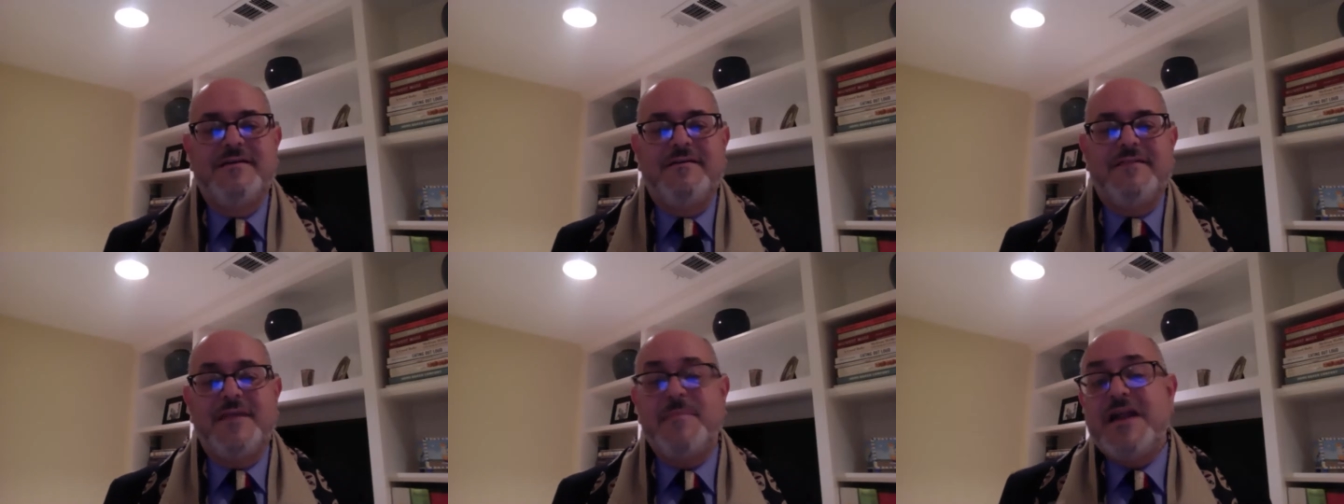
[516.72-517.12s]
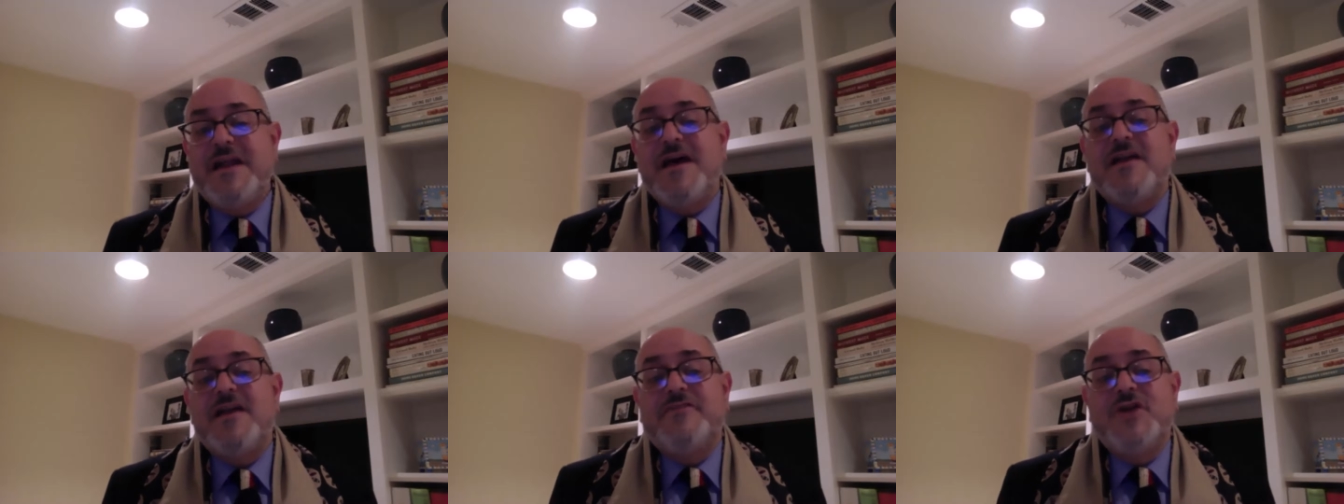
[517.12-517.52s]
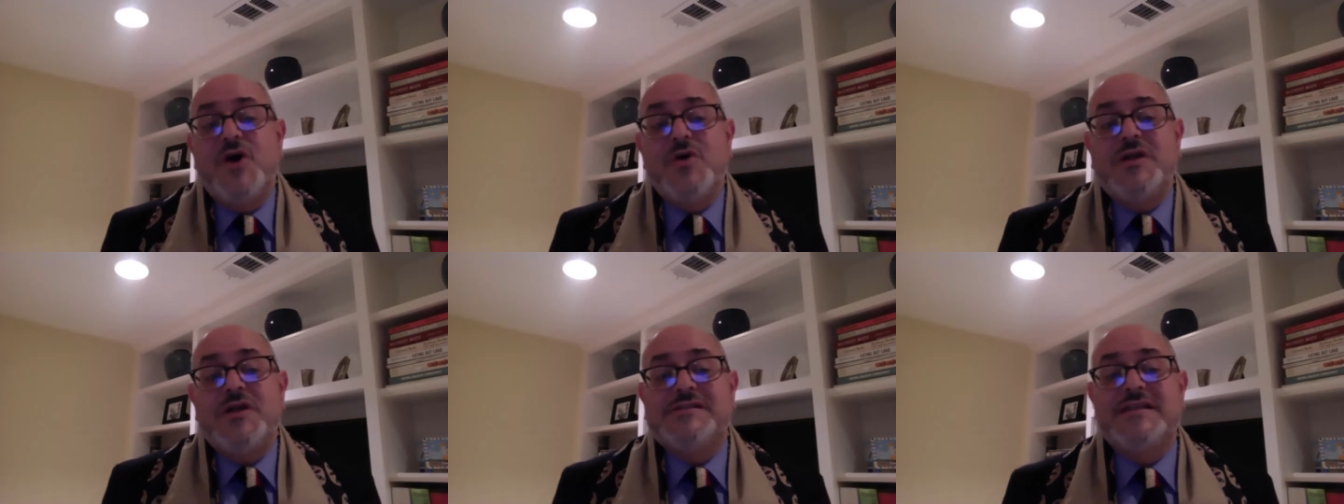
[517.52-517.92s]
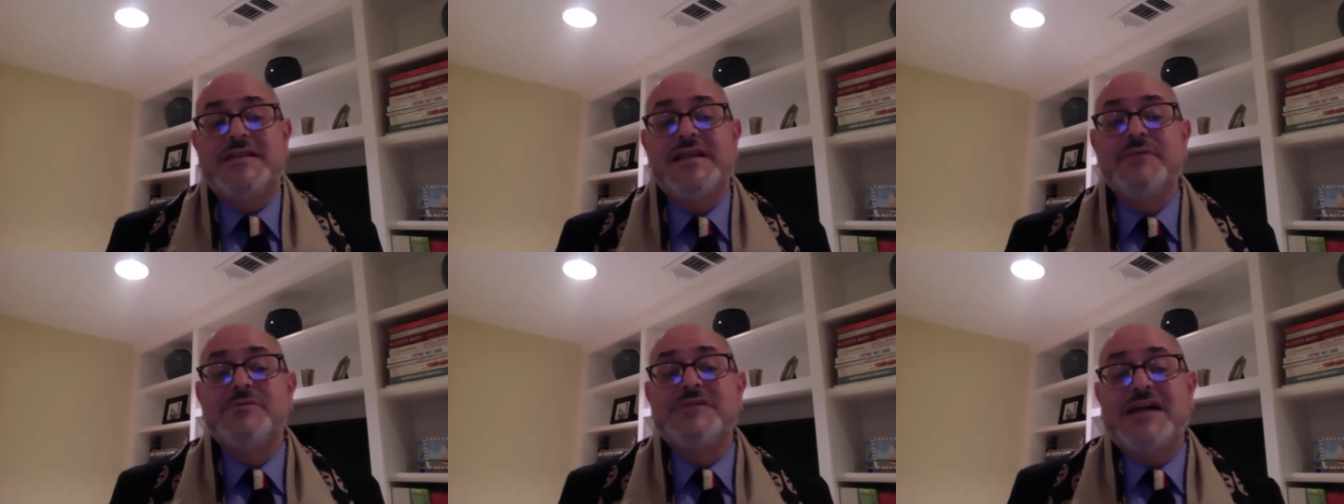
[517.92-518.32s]
They may not have noticed that he
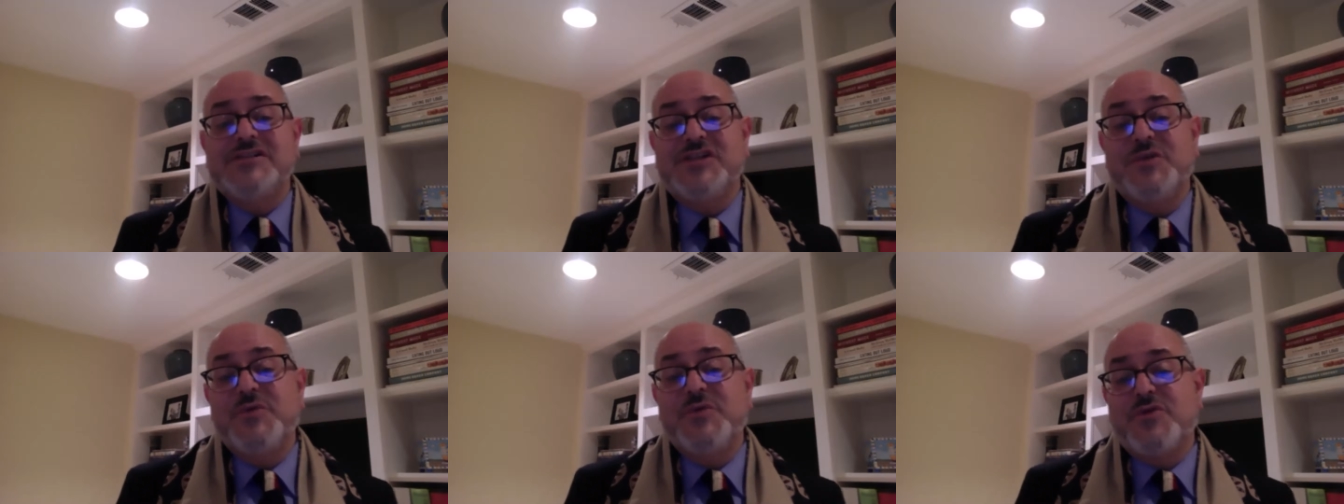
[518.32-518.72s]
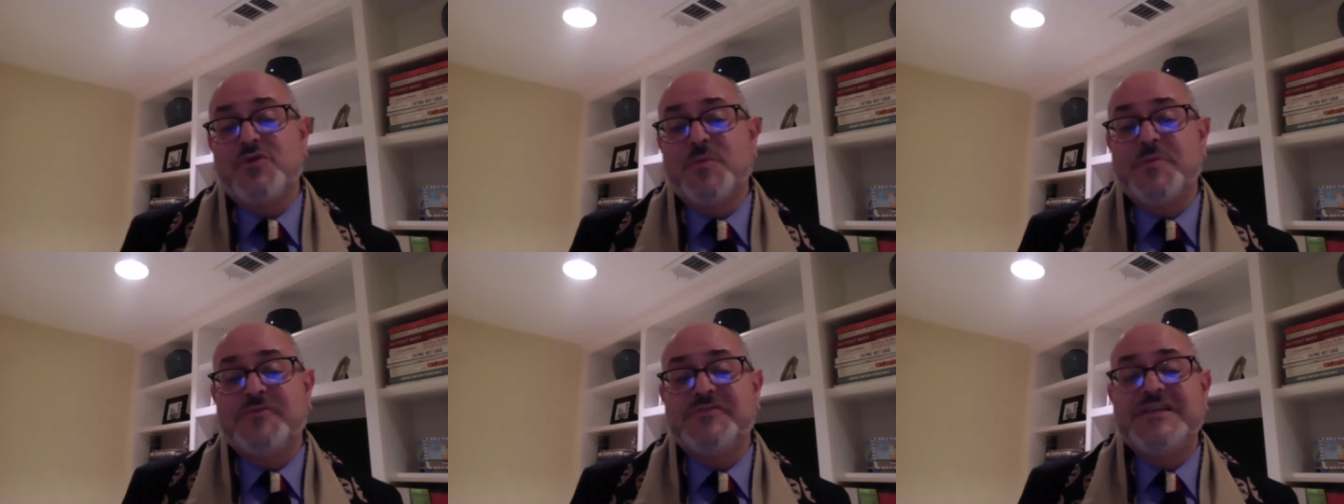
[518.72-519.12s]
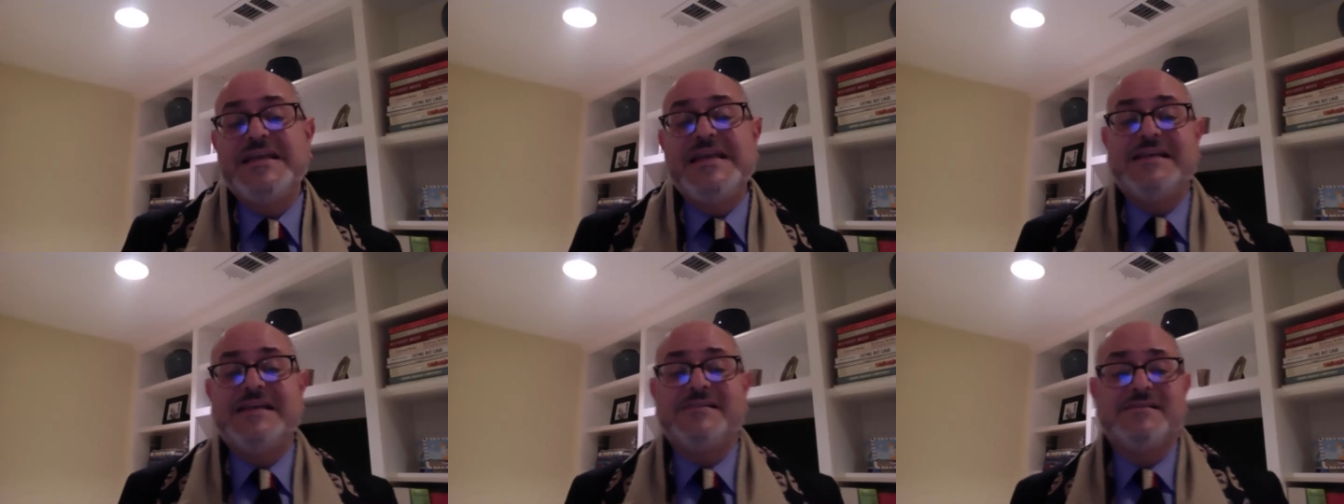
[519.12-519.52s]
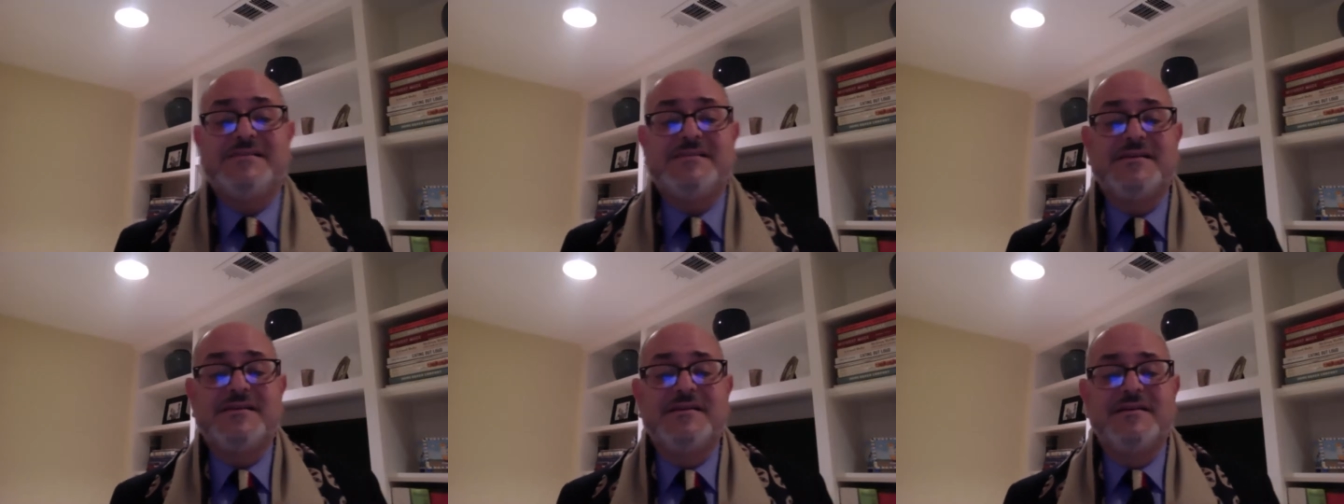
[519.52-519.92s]
was actually with a group of
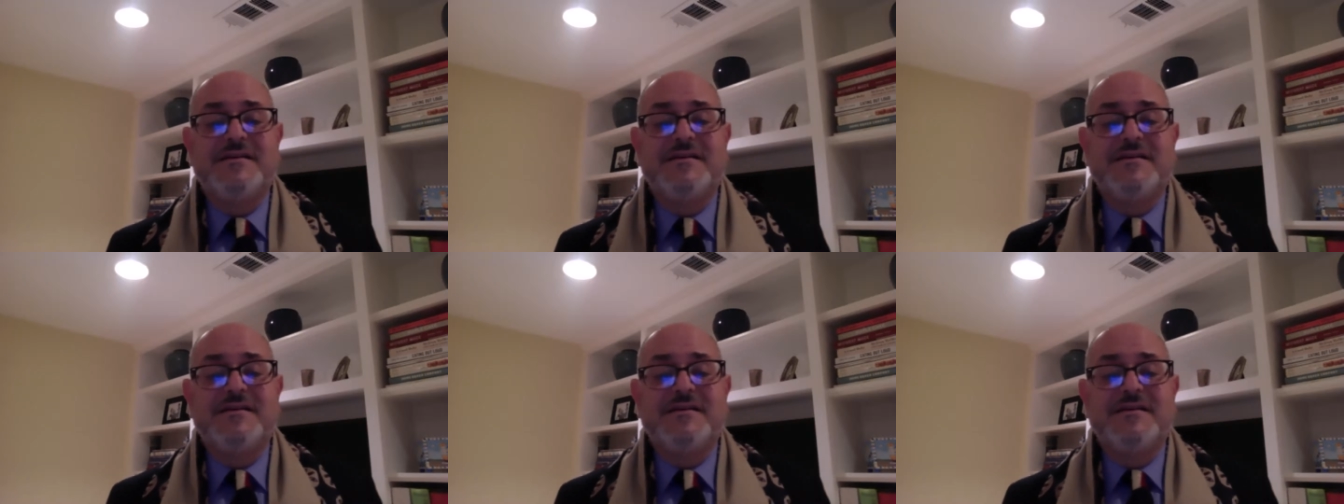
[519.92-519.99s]
teens